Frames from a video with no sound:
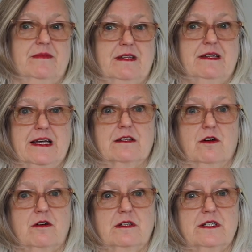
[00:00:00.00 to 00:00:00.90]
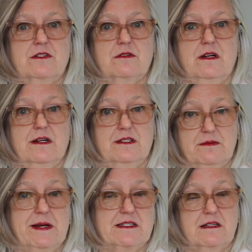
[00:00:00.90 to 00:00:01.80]
get locally and
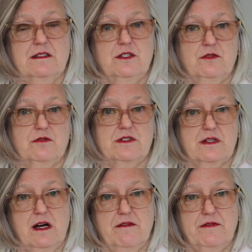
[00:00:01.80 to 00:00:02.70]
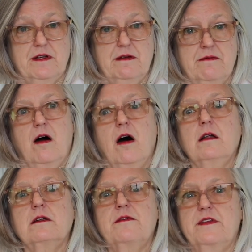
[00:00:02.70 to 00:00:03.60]
domestically sourced coffee.
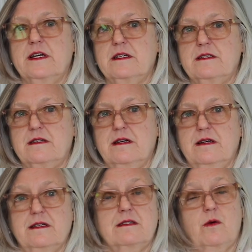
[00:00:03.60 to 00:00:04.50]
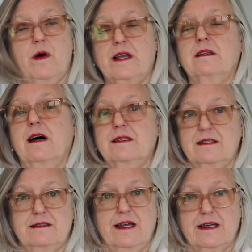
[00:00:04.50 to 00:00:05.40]
All of this is quite a lot to
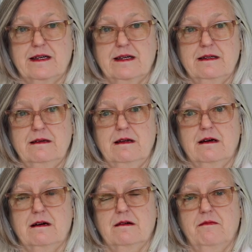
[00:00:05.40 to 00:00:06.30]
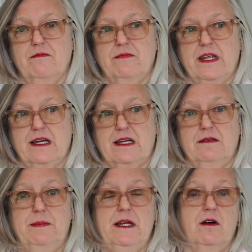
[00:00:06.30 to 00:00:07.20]
take in. Um, it can
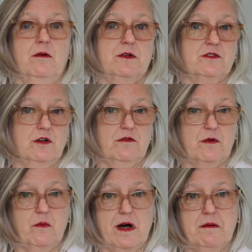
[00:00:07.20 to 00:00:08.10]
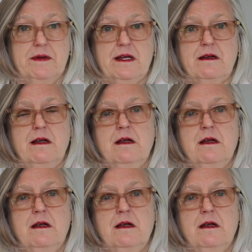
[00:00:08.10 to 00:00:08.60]
be almost overwhelming